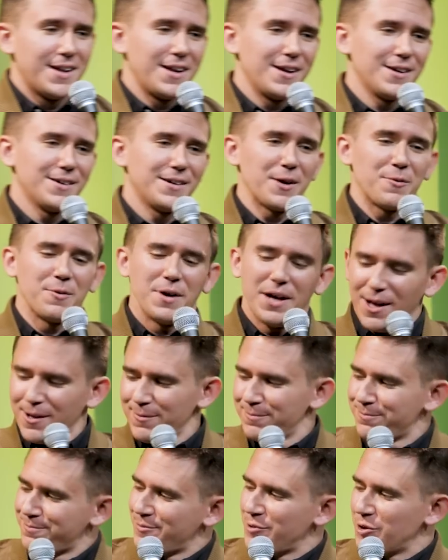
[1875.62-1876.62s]
You're like,
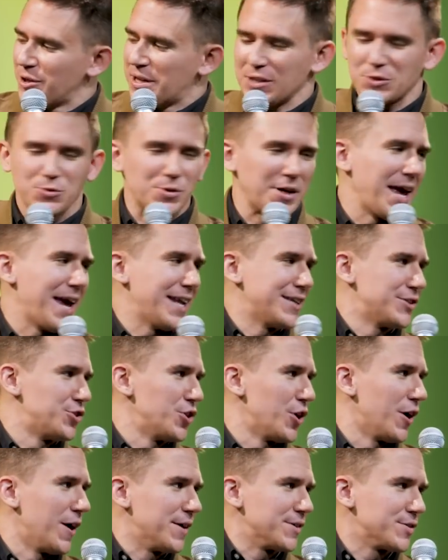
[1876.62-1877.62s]
well, you kids would have hated
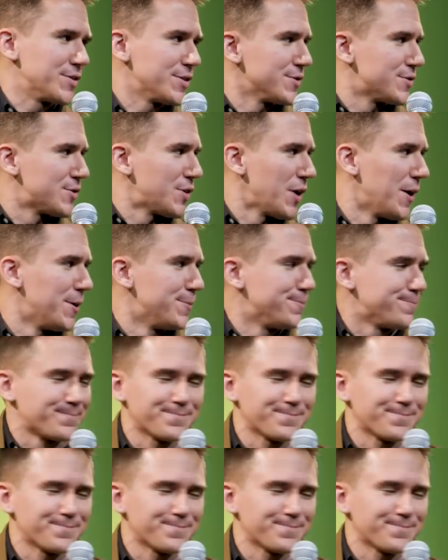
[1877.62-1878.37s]
Jaws. So.